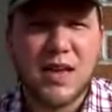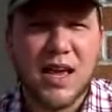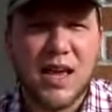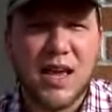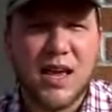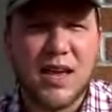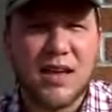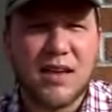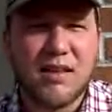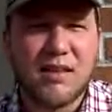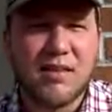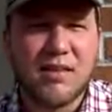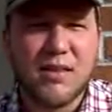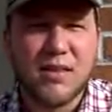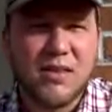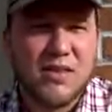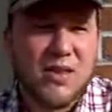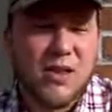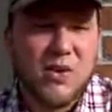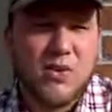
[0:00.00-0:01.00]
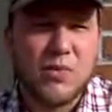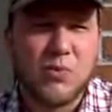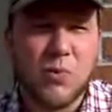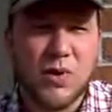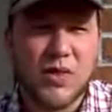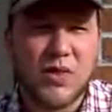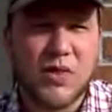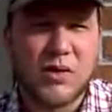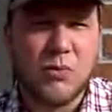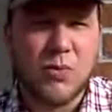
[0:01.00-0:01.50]
And
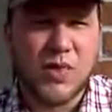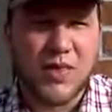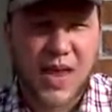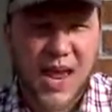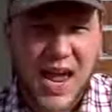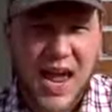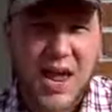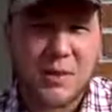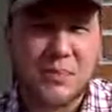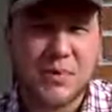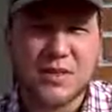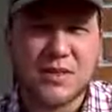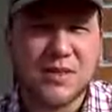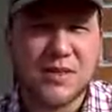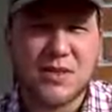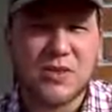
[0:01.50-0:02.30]
when that happened,